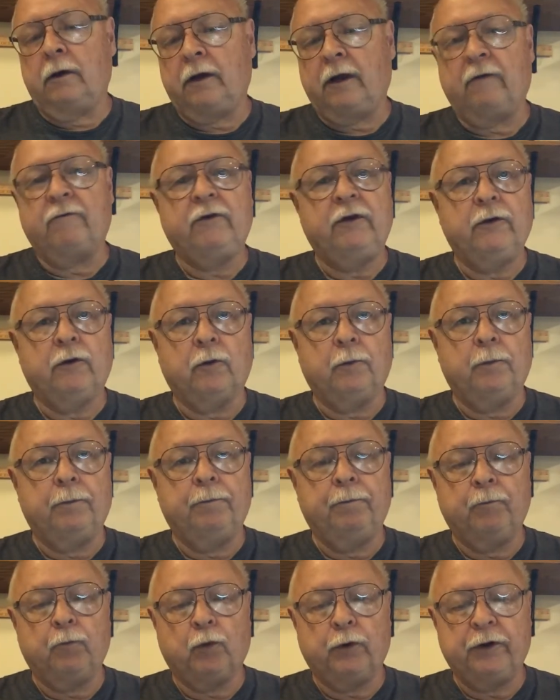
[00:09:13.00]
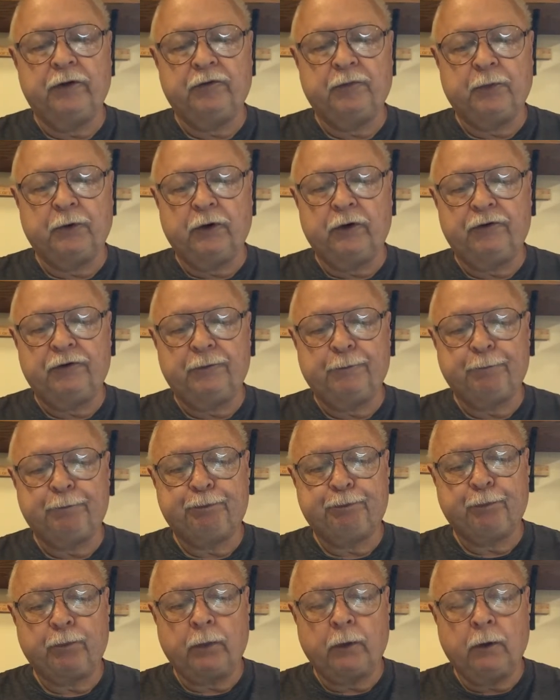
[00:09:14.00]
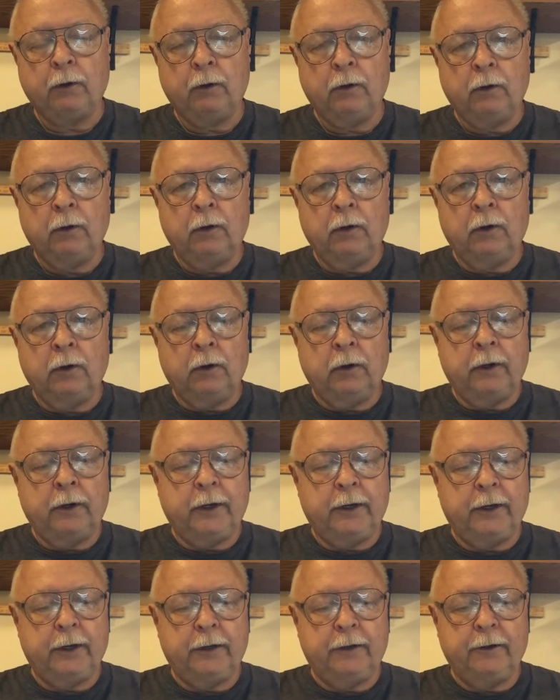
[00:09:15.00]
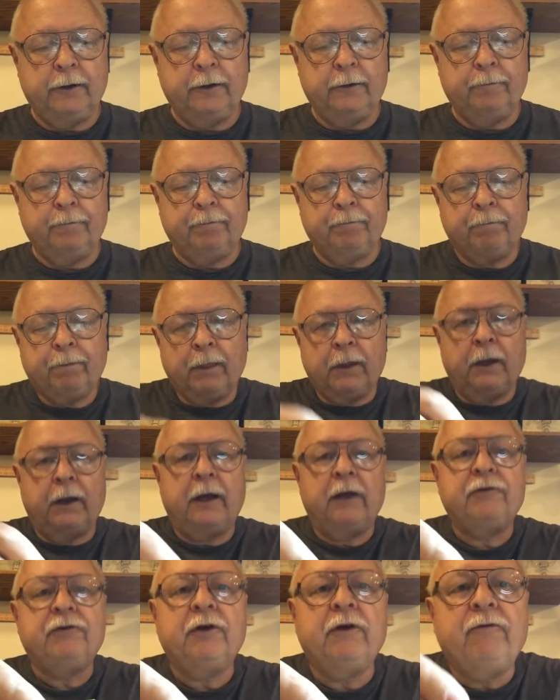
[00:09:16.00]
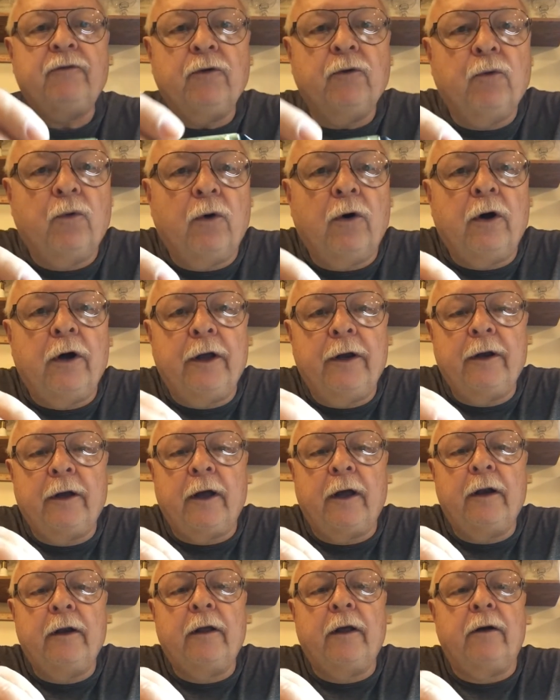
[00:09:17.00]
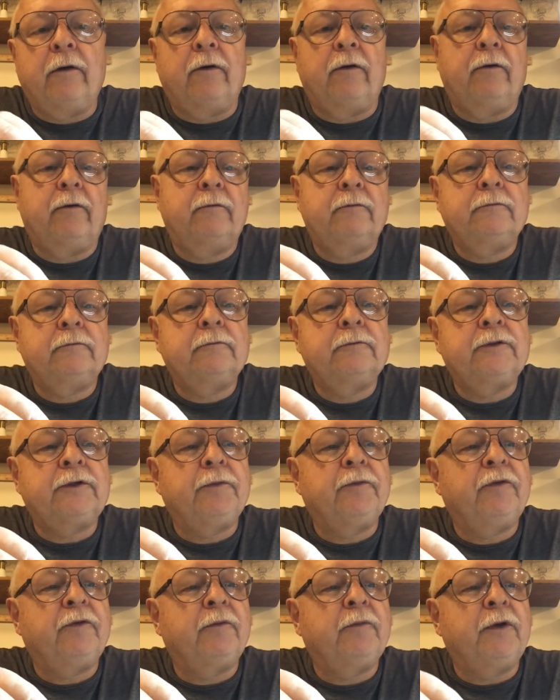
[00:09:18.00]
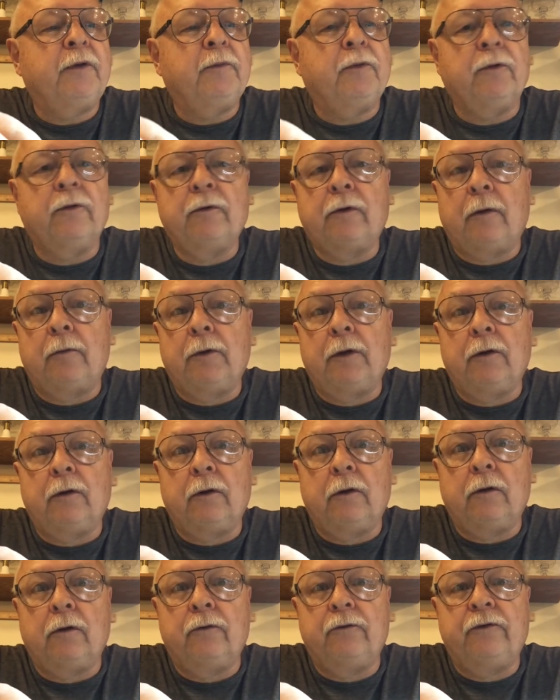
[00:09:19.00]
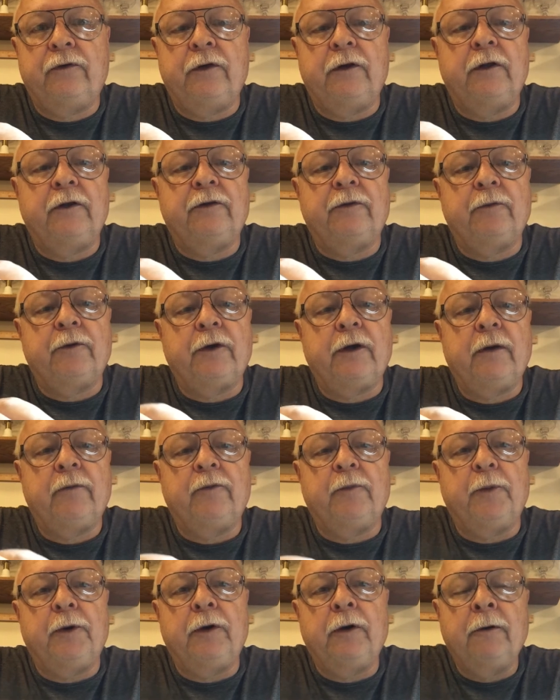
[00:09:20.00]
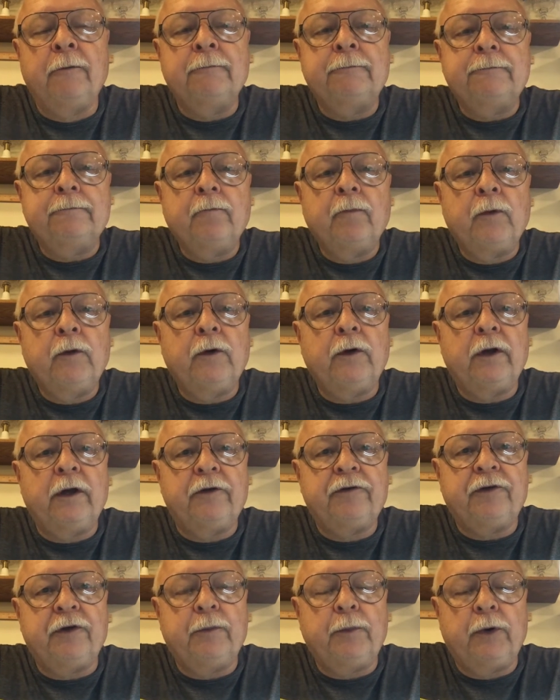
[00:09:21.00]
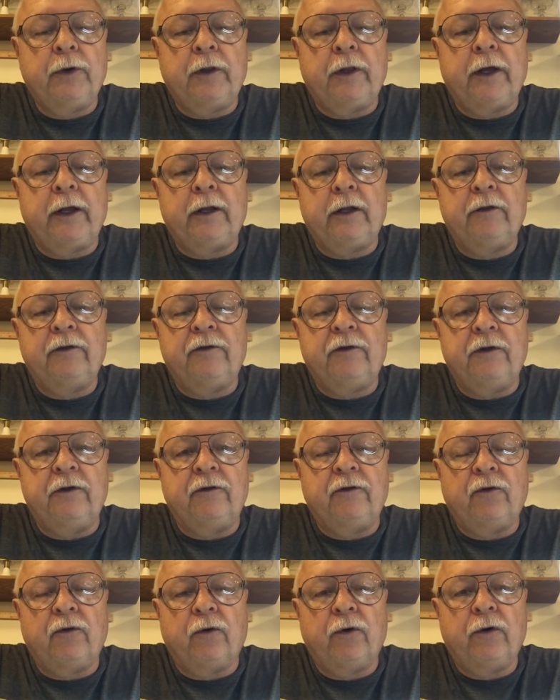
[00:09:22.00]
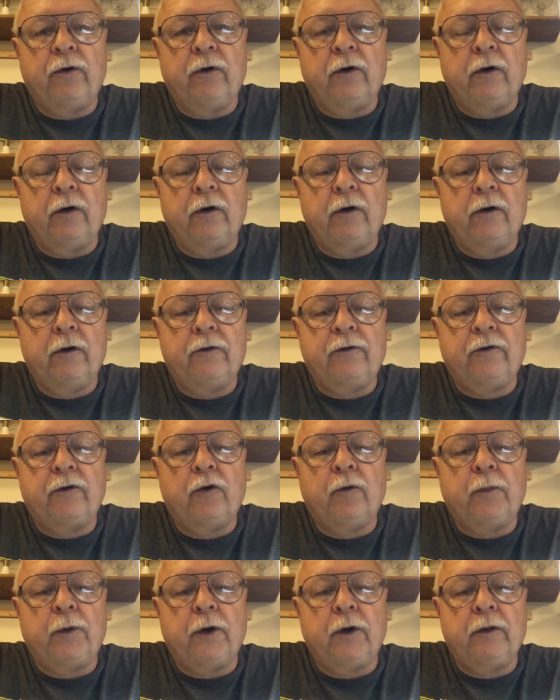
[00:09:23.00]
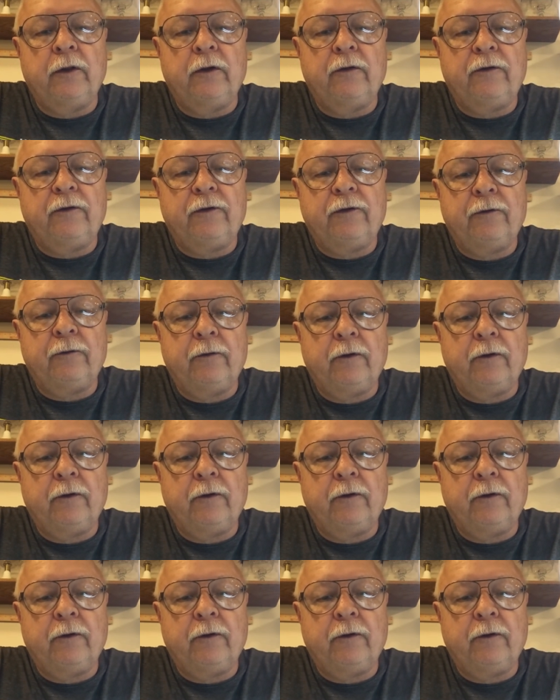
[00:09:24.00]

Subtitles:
Kevin Hill 1-inch brush. And actually, if you want, I don't know, some people, I'm a little OCD sometimes, but you can actually put that linseed soap on this,